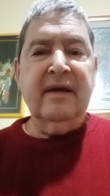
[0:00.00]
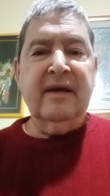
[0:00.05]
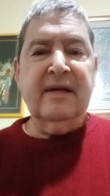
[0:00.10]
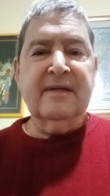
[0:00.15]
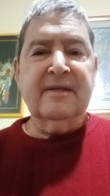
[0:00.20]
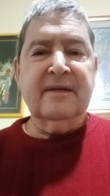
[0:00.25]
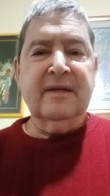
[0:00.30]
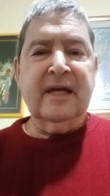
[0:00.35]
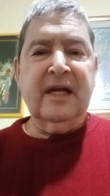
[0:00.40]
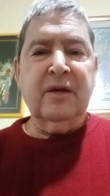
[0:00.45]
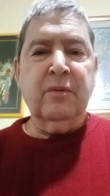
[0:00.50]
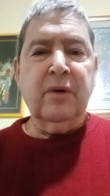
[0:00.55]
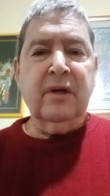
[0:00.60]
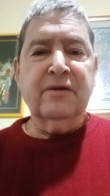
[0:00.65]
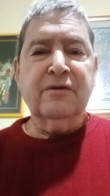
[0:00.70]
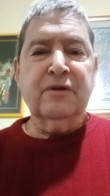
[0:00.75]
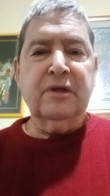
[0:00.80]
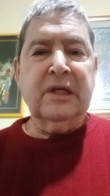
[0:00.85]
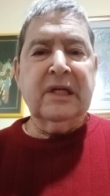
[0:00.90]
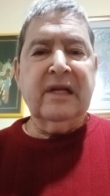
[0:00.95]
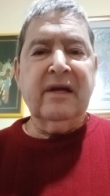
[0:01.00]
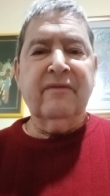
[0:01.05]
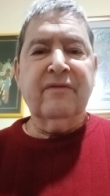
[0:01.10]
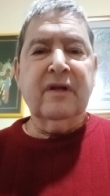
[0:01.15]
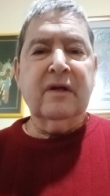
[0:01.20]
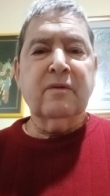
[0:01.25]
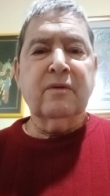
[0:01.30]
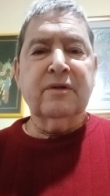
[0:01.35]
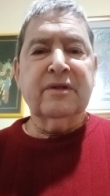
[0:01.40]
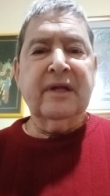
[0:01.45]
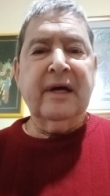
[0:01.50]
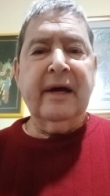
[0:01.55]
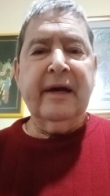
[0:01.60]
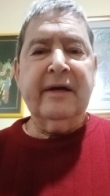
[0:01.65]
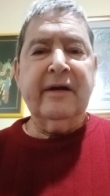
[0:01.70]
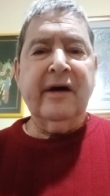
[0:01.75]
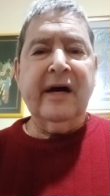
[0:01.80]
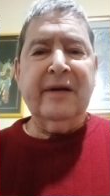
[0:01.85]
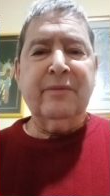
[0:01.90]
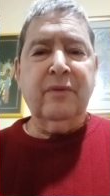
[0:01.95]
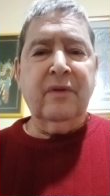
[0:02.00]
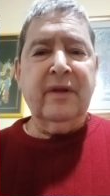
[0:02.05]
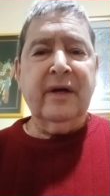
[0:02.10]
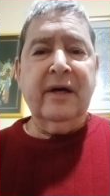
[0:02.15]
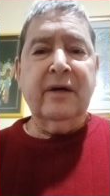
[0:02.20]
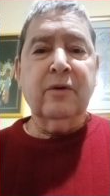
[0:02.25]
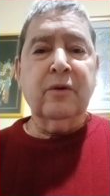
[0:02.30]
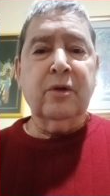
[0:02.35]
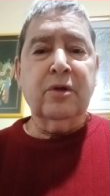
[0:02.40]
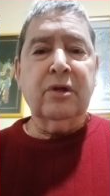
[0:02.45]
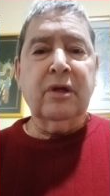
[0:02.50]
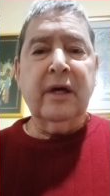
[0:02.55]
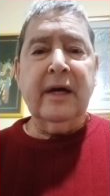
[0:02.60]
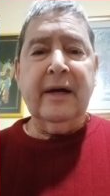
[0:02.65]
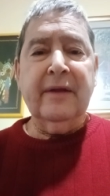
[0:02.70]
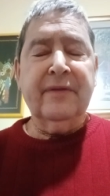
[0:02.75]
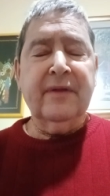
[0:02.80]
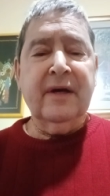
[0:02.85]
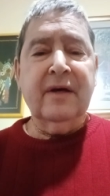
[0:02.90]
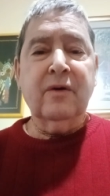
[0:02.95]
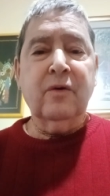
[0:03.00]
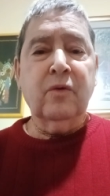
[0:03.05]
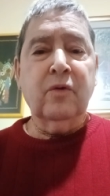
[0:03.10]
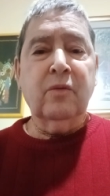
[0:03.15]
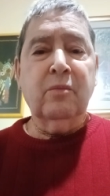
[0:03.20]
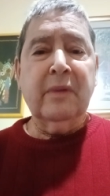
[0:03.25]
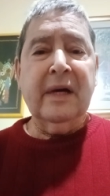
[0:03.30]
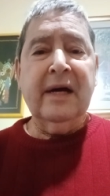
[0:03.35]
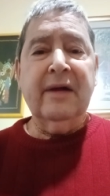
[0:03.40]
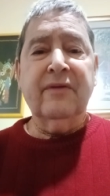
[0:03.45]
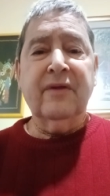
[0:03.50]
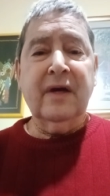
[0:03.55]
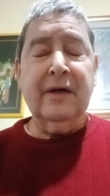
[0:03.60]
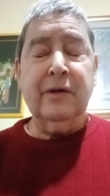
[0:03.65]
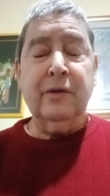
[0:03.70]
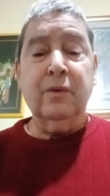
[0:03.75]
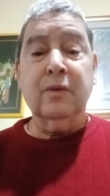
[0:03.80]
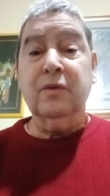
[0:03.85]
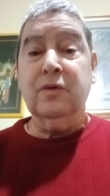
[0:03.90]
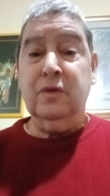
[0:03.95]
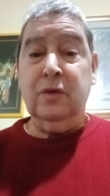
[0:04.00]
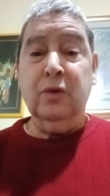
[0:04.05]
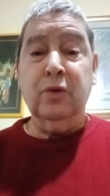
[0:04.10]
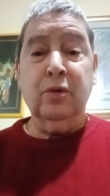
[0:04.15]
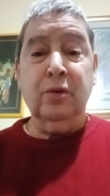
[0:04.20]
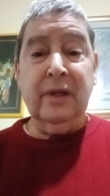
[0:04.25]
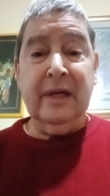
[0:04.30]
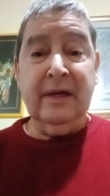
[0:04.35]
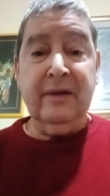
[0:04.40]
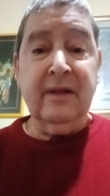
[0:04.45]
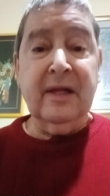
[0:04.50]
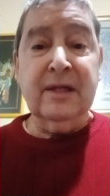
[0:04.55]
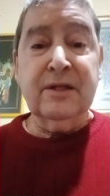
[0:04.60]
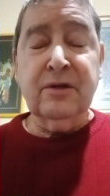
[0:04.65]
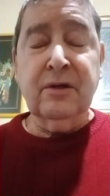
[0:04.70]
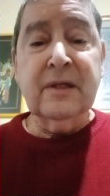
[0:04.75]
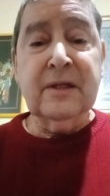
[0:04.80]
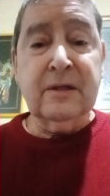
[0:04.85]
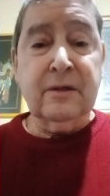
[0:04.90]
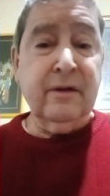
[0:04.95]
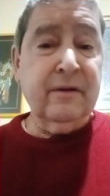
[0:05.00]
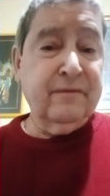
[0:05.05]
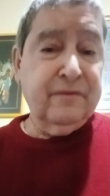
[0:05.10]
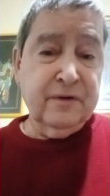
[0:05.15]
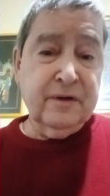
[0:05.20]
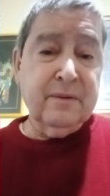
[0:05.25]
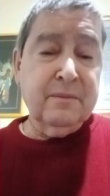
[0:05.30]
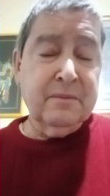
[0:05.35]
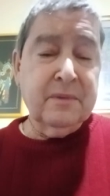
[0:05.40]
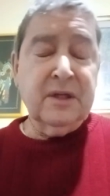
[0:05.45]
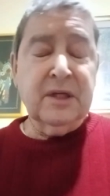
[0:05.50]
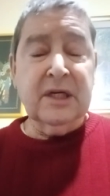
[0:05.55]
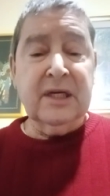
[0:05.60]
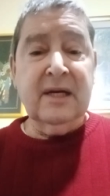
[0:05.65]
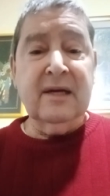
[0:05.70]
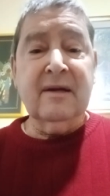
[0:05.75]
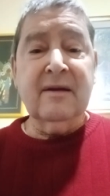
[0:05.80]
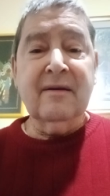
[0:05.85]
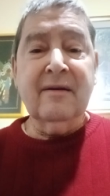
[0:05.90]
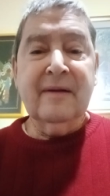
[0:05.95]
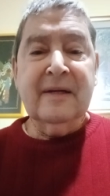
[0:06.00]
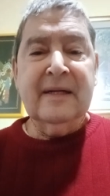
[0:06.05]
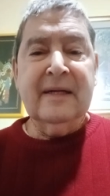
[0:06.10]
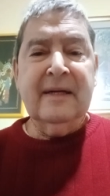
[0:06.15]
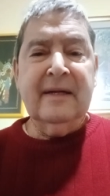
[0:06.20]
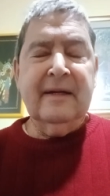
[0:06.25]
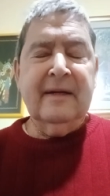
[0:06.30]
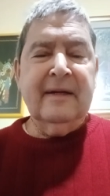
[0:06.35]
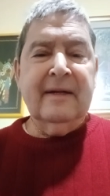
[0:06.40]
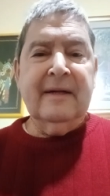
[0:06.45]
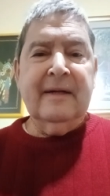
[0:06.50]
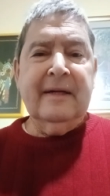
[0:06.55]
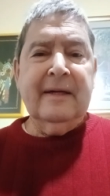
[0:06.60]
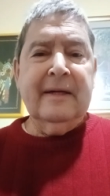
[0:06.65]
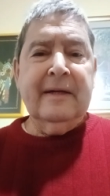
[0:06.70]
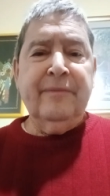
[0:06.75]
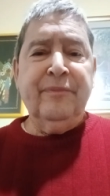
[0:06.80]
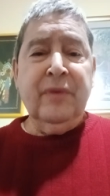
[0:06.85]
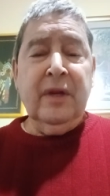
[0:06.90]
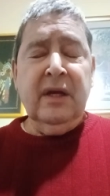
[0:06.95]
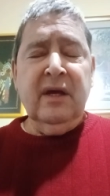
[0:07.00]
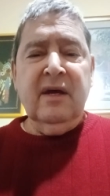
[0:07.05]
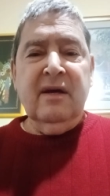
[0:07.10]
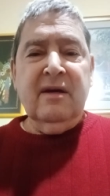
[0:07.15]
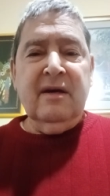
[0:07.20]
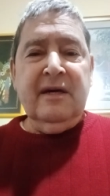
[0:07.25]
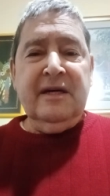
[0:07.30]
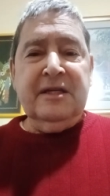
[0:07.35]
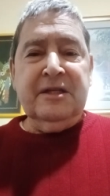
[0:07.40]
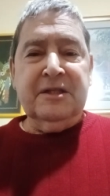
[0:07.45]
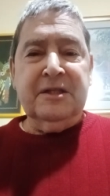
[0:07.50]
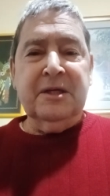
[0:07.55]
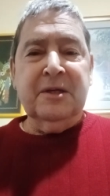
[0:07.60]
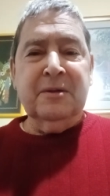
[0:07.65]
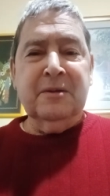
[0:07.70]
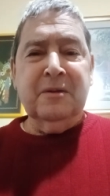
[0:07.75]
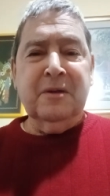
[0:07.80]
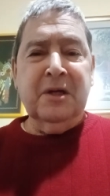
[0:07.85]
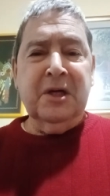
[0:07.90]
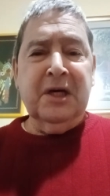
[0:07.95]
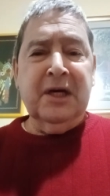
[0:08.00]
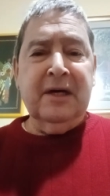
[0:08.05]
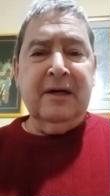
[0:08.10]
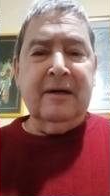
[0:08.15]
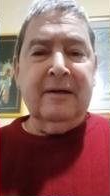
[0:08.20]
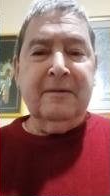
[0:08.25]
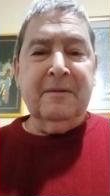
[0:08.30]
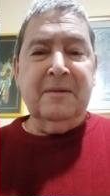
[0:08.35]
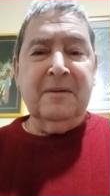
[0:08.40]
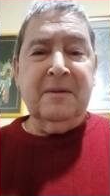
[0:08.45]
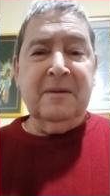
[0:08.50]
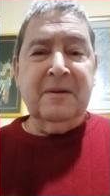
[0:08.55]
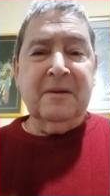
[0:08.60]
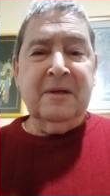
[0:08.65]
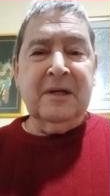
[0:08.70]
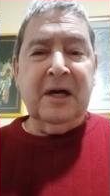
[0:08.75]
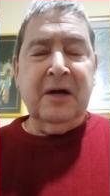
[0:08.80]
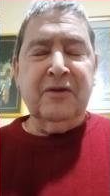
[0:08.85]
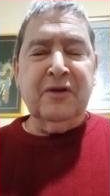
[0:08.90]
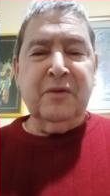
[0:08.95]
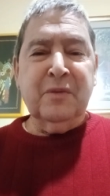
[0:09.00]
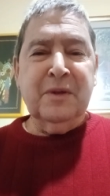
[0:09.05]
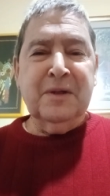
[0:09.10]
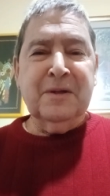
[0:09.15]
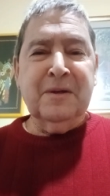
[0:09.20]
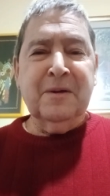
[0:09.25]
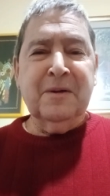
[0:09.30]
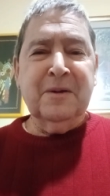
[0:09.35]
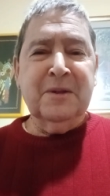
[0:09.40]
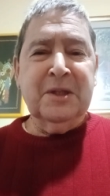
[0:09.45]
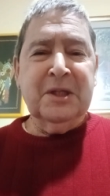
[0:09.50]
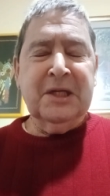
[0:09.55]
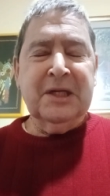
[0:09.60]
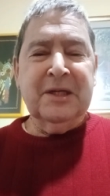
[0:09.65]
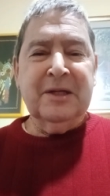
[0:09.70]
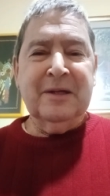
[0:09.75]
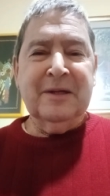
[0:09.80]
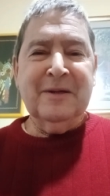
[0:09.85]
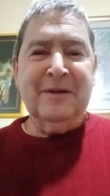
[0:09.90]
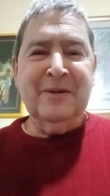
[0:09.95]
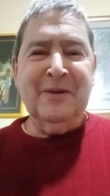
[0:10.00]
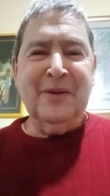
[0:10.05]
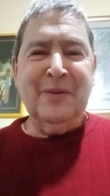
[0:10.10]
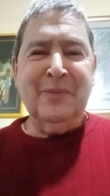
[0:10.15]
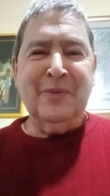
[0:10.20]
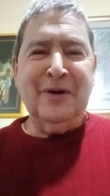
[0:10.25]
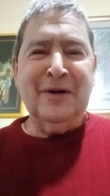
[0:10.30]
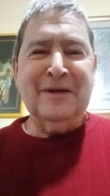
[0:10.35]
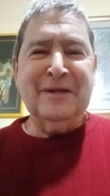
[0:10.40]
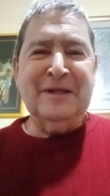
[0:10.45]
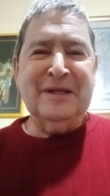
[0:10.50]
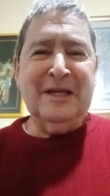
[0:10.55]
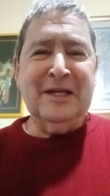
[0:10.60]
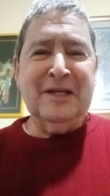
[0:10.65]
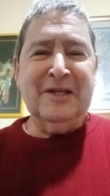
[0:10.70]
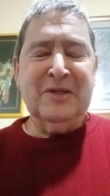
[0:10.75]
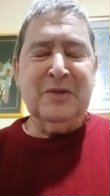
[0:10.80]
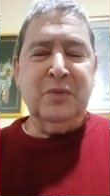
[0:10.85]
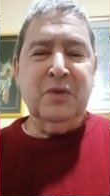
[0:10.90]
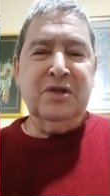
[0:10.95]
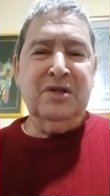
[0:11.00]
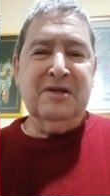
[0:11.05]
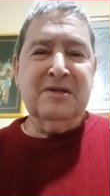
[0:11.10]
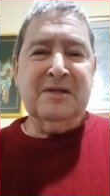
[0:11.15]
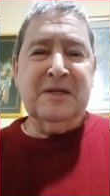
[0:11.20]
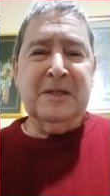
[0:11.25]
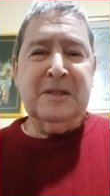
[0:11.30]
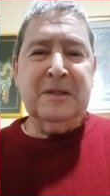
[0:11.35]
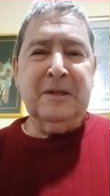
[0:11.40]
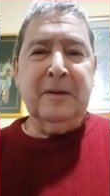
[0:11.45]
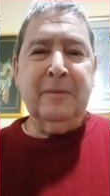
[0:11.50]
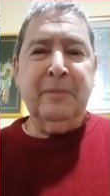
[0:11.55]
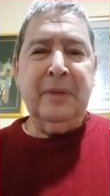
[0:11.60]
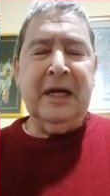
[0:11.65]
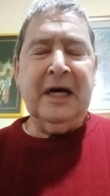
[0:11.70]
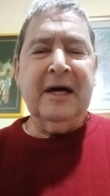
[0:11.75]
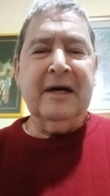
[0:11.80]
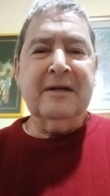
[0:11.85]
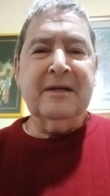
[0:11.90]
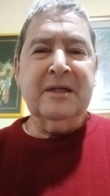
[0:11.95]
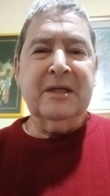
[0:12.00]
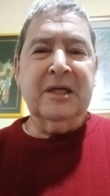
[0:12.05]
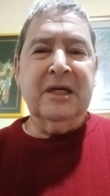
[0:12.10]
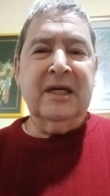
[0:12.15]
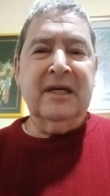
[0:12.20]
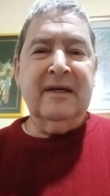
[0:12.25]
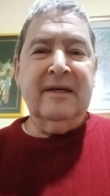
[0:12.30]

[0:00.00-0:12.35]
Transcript: is that one should love the Lord thy God with thy whole heart, thy whole mind, thy whole soul, like that. So it's confirmed again. So uh, now that we know the, the process, we just need to apply it